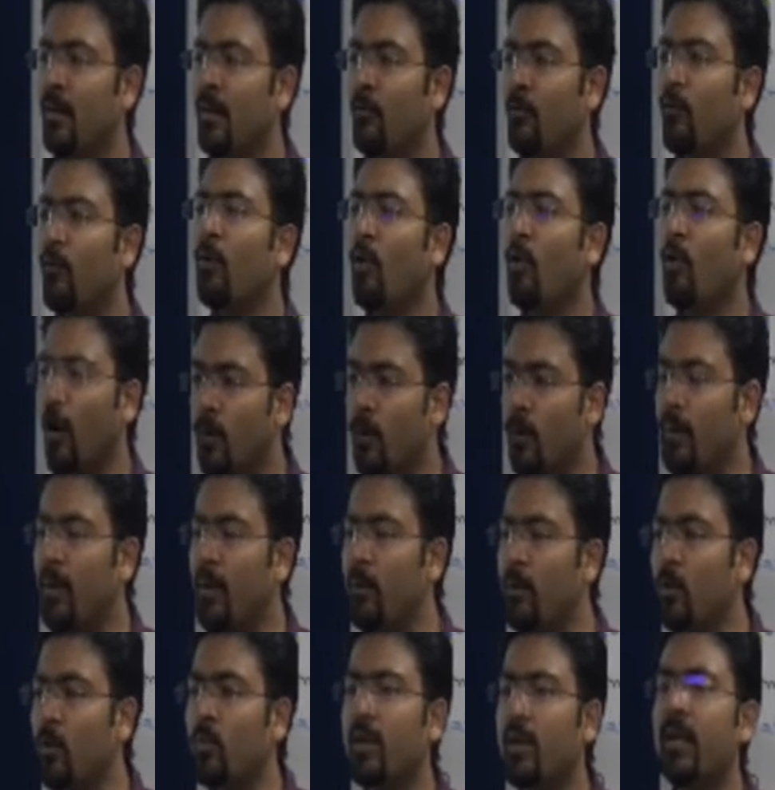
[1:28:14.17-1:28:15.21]
not be able to
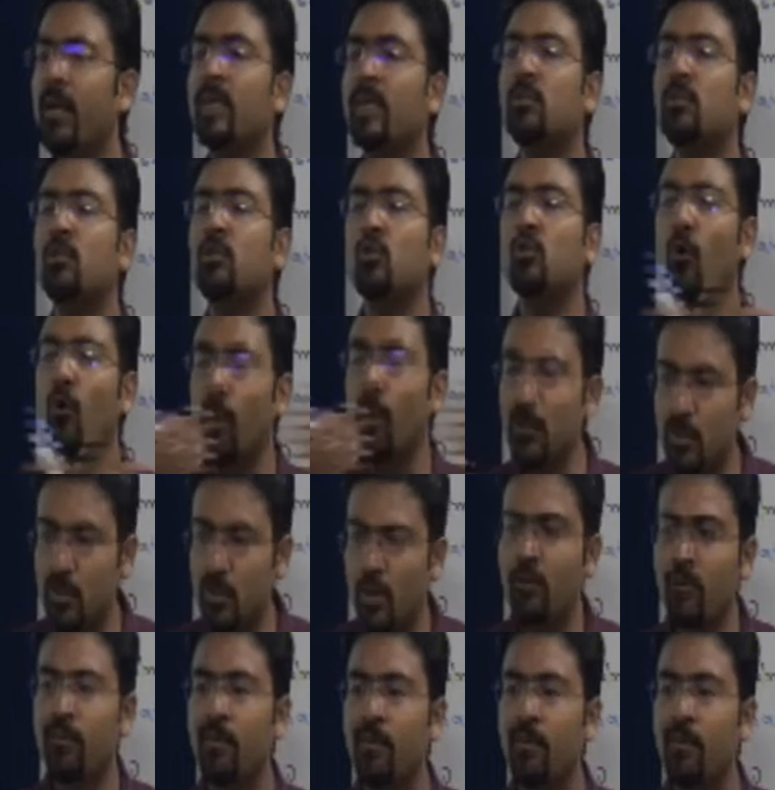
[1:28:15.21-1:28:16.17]
create so much of